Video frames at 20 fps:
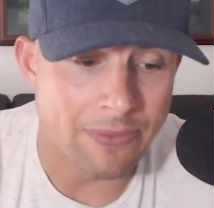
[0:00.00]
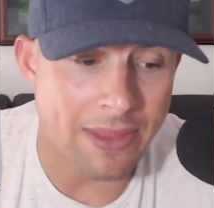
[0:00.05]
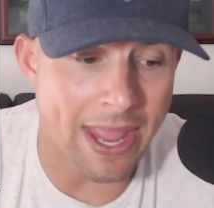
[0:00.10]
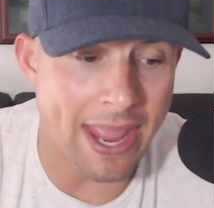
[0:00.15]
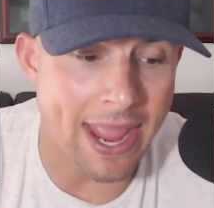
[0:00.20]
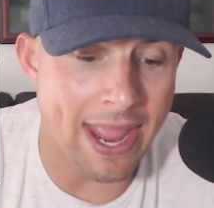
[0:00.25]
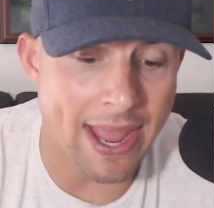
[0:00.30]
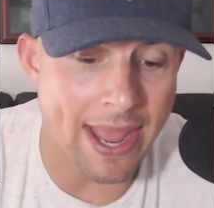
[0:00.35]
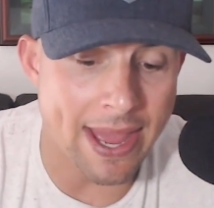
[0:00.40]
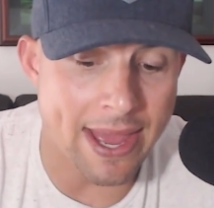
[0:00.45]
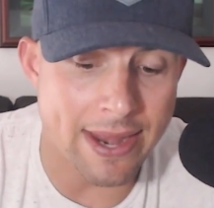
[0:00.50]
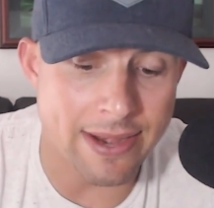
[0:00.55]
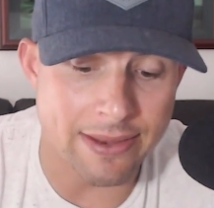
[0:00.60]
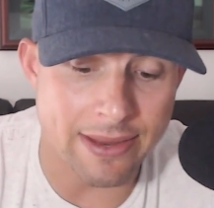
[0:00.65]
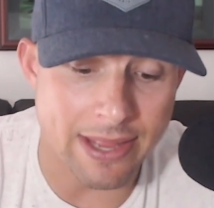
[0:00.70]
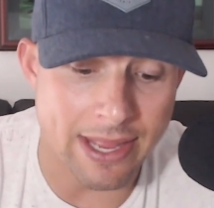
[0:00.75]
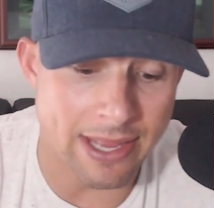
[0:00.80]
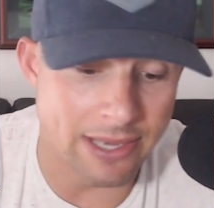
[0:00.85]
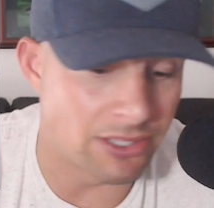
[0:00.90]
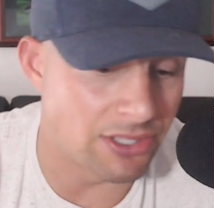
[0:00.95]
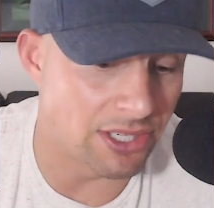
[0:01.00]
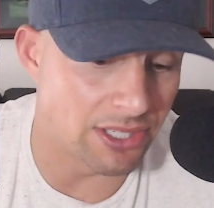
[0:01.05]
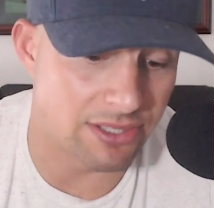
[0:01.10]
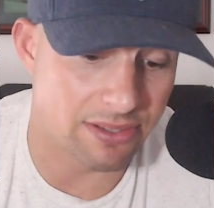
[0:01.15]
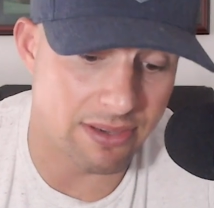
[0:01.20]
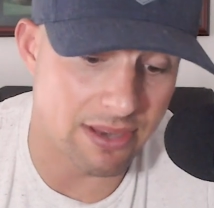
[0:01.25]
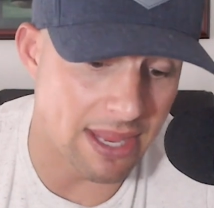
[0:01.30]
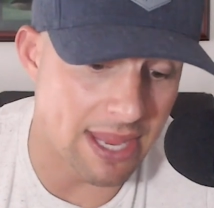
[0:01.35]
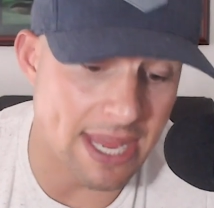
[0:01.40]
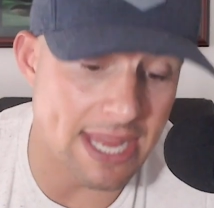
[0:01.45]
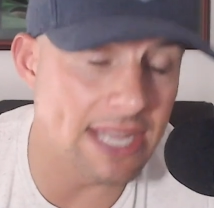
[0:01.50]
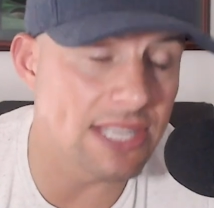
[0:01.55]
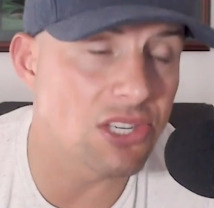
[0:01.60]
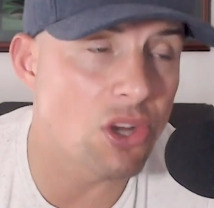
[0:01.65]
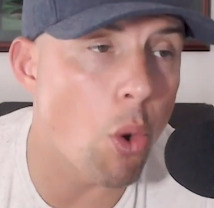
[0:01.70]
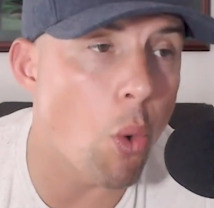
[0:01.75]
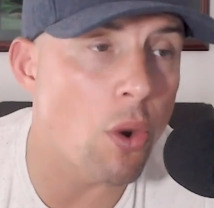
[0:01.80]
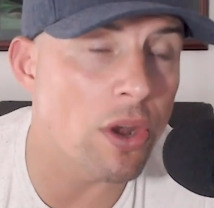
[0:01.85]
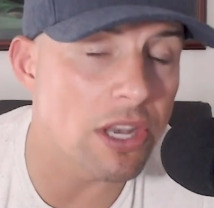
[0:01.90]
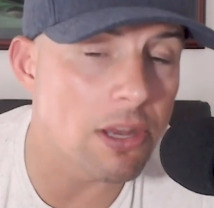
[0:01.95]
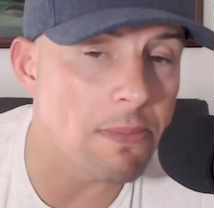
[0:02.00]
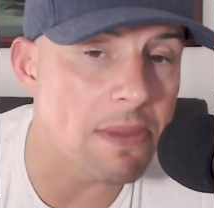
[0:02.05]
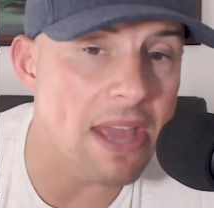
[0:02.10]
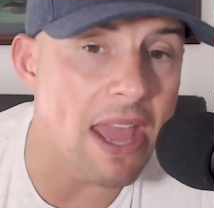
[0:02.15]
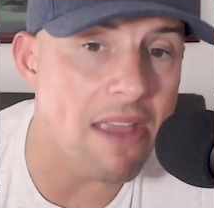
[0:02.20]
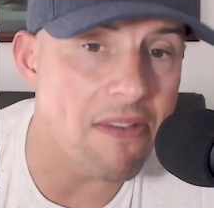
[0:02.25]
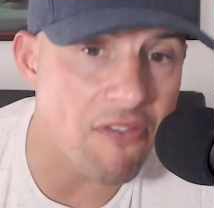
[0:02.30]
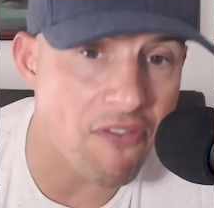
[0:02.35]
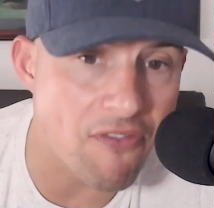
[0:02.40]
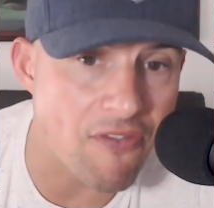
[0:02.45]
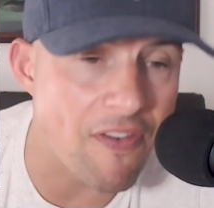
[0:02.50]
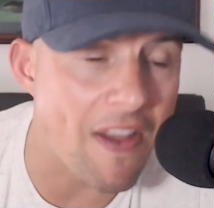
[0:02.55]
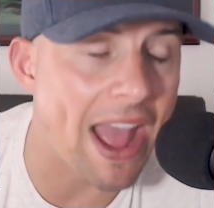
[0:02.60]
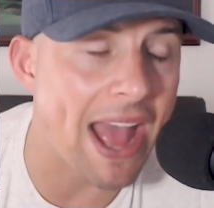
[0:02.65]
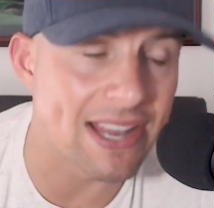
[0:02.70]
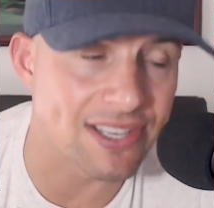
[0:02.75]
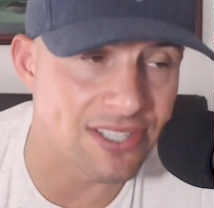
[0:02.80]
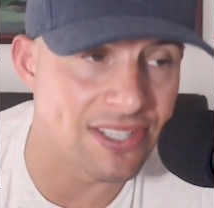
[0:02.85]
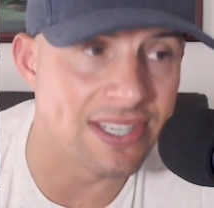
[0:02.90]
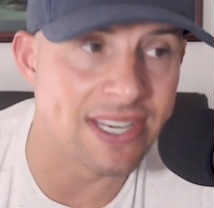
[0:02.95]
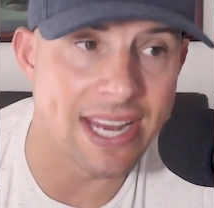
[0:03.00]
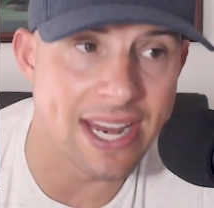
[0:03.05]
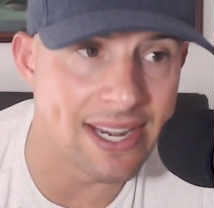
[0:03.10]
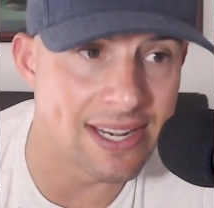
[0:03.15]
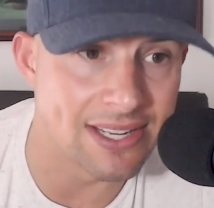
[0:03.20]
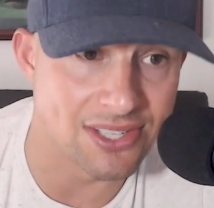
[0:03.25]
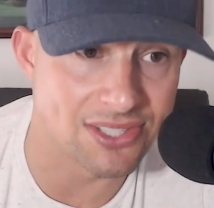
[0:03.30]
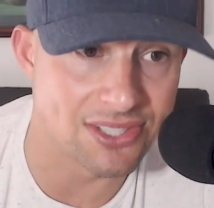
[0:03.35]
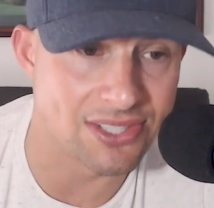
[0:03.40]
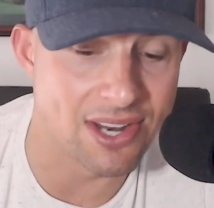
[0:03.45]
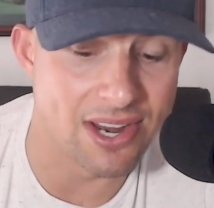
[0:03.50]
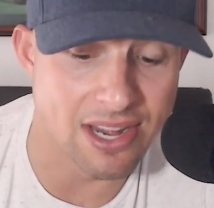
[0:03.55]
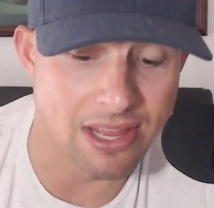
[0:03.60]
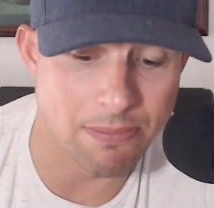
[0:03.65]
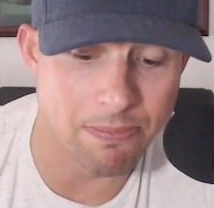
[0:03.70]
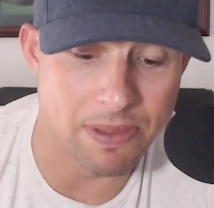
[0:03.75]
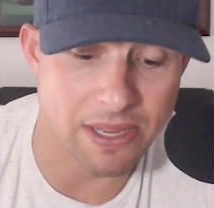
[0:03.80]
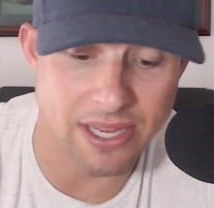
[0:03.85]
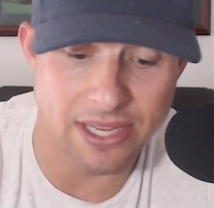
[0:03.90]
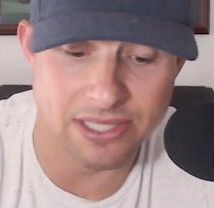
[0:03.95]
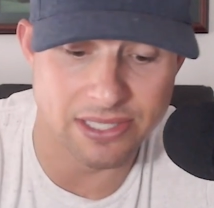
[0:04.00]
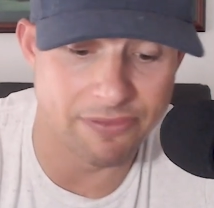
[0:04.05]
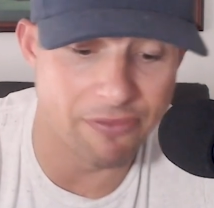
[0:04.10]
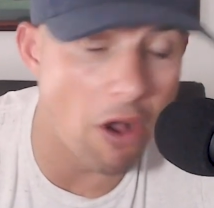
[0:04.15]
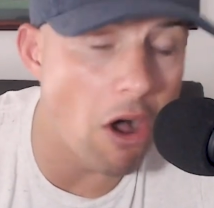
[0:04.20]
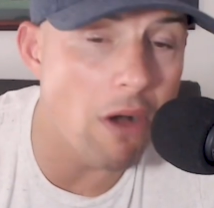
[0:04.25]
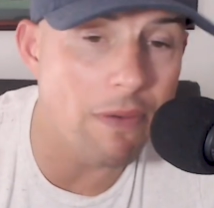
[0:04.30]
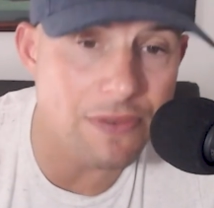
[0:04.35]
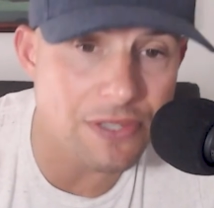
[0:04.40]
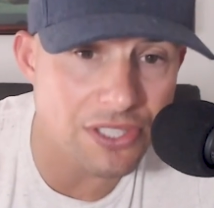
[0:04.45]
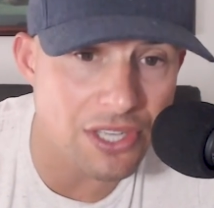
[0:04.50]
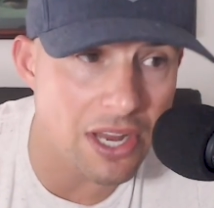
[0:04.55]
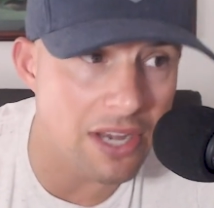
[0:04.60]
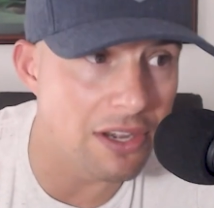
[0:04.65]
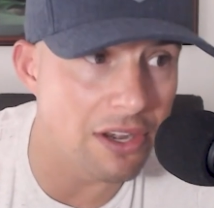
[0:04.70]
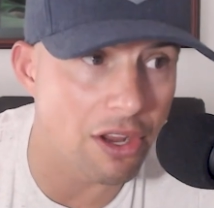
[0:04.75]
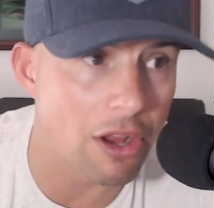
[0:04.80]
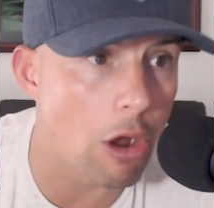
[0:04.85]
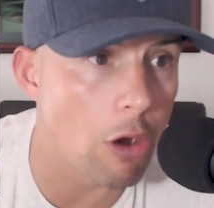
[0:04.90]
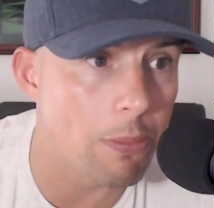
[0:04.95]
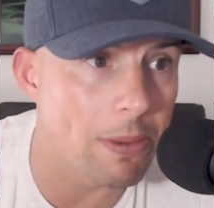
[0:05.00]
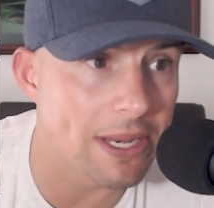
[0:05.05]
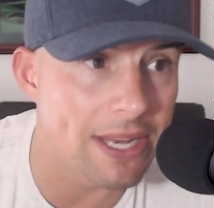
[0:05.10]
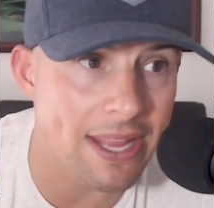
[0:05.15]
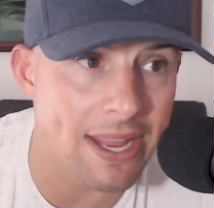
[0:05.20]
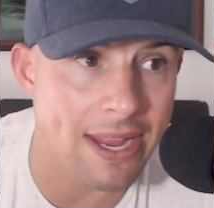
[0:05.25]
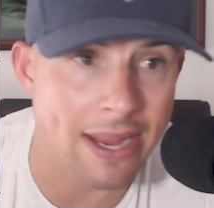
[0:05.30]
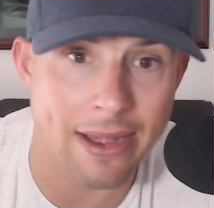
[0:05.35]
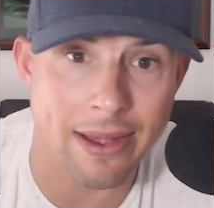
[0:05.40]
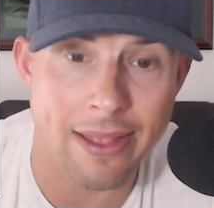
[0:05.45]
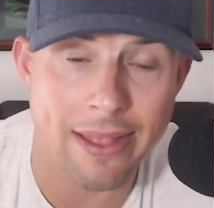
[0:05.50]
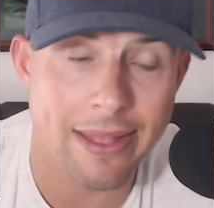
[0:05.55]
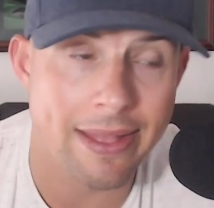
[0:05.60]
And it's just, he's going to be a fascinating study, because if all of a sudden N'Kobe Dean